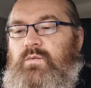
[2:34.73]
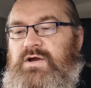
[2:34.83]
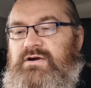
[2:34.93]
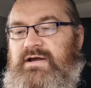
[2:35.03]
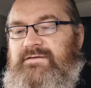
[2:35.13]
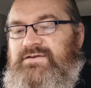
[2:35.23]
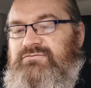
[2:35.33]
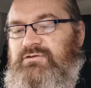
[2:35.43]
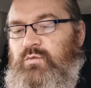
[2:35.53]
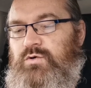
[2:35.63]
Were your
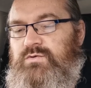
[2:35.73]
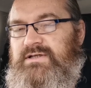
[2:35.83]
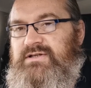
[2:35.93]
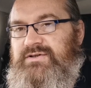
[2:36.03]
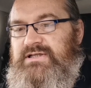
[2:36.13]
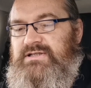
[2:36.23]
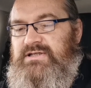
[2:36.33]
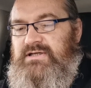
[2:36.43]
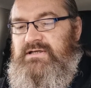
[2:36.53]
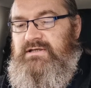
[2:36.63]
efforts rewarded on this
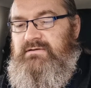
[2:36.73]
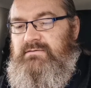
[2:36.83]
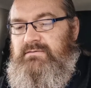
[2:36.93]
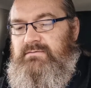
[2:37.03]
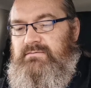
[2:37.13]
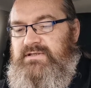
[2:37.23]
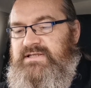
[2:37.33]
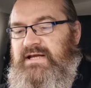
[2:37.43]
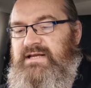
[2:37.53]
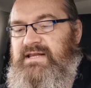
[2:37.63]
journey?
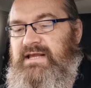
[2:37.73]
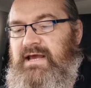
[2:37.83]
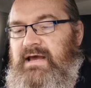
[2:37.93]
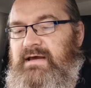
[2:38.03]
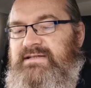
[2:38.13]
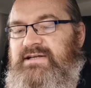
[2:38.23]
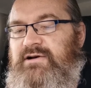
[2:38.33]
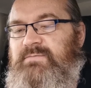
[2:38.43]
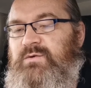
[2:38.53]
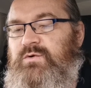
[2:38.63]
Stay in the air and
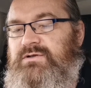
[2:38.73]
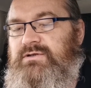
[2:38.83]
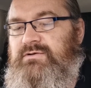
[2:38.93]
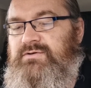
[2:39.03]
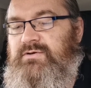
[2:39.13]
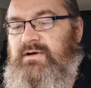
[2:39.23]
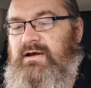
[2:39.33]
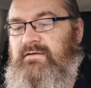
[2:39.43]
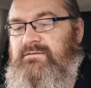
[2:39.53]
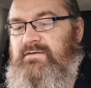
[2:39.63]
tell me what news you
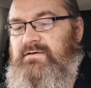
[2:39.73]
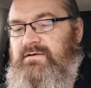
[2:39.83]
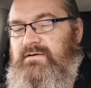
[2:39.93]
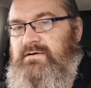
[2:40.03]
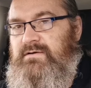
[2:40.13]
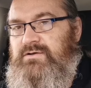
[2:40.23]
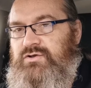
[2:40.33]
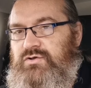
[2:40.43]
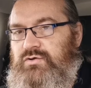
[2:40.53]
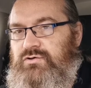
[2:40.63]
have.
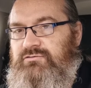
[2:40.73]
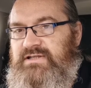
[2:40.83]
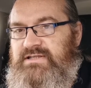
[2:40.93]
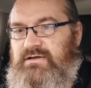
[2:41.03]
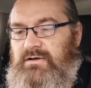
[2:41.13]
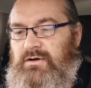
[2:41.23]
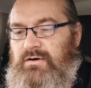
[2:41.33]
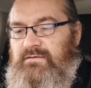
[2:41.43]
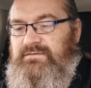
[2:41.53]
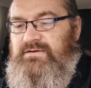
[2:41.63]
Stories are
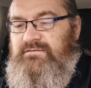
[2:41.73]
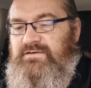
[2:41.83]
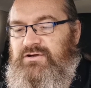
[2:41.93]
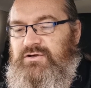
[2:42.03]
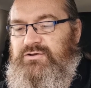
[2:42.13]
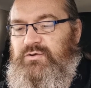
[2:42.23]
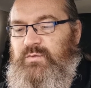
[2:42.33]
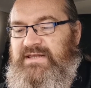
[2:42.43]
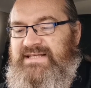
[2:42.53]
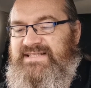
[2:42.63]
often forgotten
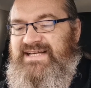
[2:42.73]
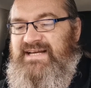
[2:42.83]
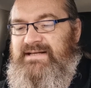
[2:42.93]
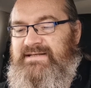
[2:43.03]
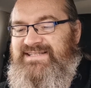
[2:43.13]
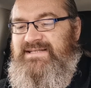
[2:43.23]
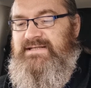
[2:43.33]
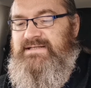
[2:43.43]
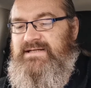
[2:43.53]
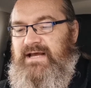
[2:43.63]
when the teller
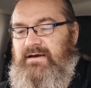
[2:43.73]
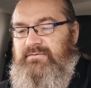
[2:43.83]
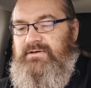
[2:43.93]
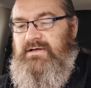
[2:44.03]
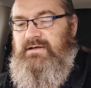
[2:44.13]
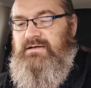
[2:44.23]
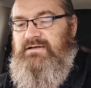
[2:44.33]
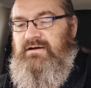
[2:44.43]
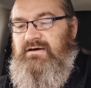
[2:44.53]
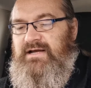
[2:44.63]
sits down, and
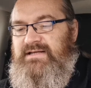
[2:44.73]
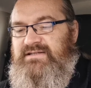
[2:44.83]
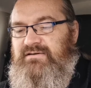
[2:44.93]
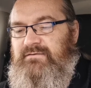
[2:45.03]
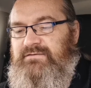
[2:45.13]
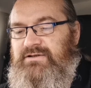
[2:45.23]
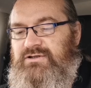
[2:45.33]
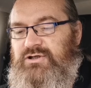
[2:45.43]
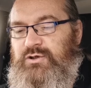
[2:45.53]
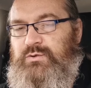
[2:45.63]
lies are
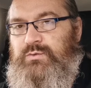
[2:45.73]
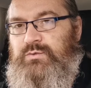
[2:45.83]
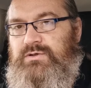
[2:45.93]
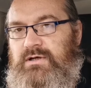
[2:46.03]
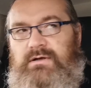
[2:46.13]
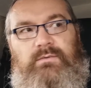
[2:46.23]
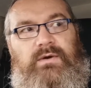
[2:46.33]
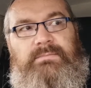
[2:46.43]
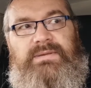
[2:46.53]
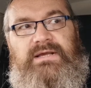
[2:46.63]
often told
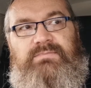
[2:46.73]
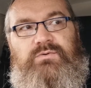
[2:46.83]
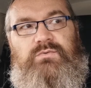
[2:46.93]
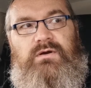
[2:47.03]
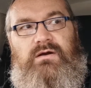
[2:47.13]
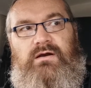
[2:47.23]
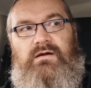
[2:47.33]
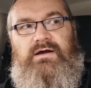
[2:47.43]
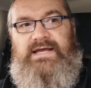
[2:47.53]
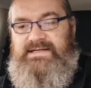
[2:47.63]
when people
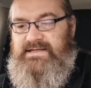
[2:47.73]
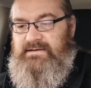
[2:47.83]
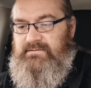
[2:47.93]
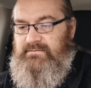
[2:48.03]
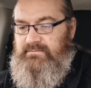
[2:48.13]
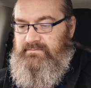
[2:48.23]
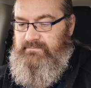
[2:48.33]
lie down.